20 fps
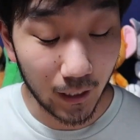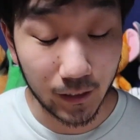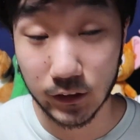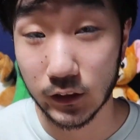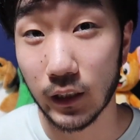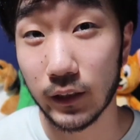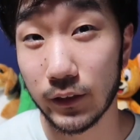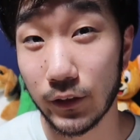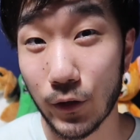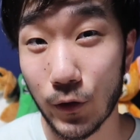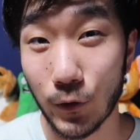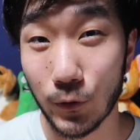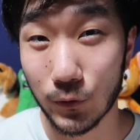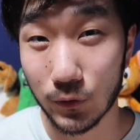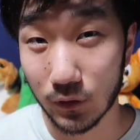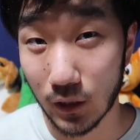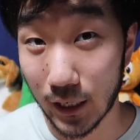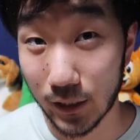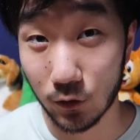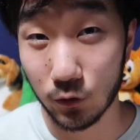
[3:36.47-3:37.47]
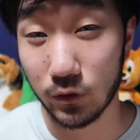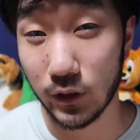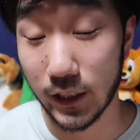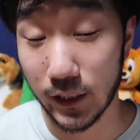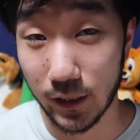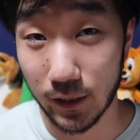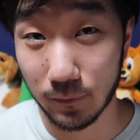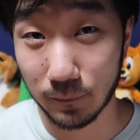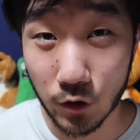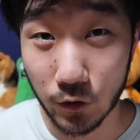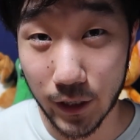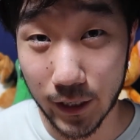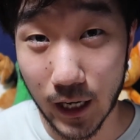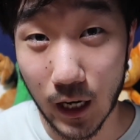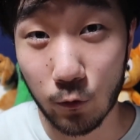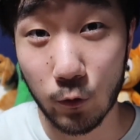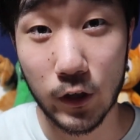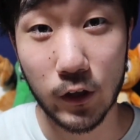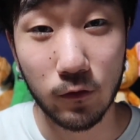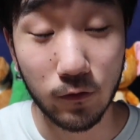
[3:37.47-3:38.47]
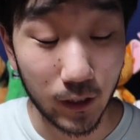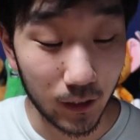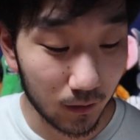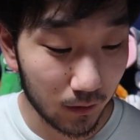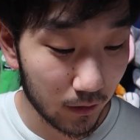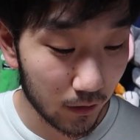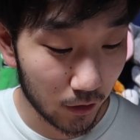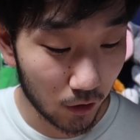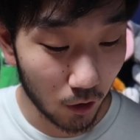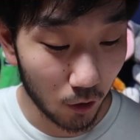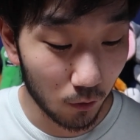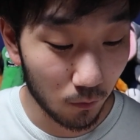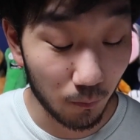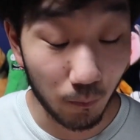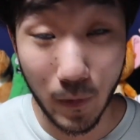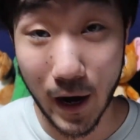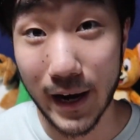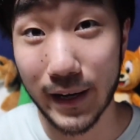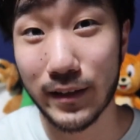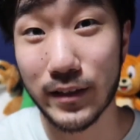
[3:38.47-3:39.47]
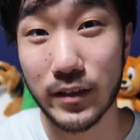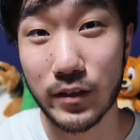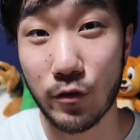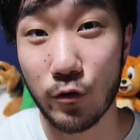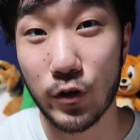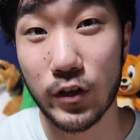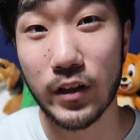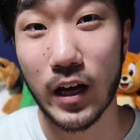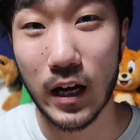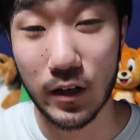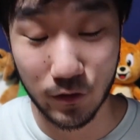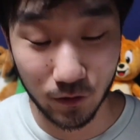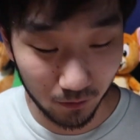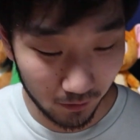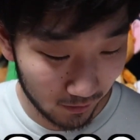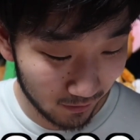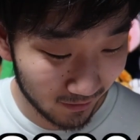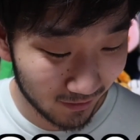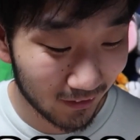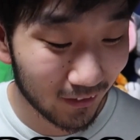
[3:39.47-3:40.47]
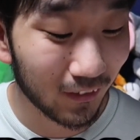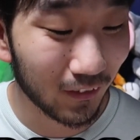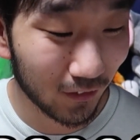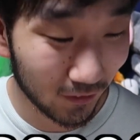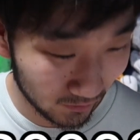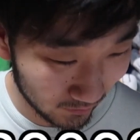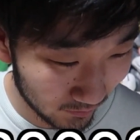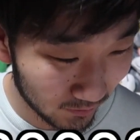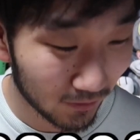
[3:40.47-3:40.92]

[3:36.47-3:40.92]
I said no, I don't need it. So they got rid of it. So minus 3,000. Okay.